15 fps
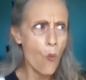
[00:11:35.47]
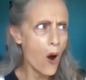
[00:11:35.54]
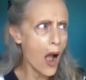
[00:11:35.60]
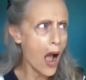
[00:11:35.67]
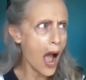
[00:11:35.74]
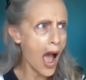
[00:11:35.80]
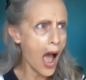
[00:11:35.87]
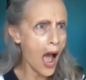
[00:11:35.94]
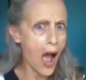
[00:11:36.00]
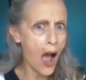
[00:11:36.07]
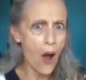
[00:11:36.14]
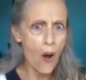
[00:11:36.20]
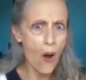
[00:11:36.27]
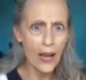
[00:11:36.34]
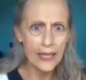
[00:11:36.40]

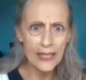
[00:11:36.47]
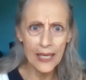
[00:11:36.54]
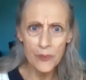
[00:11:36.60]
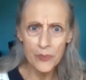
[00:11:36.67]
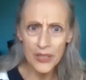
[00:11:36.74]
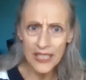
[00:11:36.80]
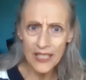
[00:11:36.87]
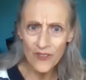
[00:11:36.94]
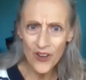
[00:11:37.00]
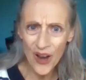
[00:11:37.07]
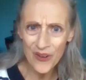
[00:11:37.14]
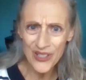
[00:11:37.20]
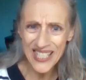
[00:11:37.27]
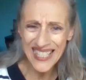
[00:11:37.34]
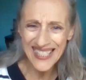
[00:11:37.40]
wow, I can't believe
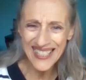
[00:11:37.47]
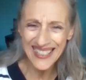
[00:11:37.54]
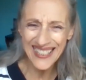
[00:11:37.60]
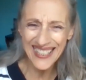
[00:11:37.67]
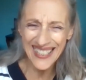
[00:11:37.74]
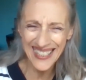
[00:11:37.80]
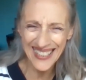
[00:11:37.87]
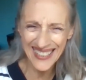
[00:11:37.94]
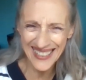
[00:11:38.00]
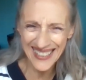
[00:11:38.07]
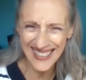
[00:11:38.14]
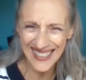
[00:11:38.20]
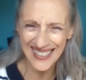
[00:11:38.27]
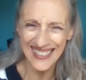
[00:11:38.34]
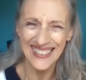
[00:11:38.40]
how easy it
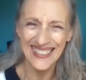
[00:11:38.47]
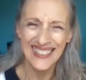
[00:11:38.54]
is.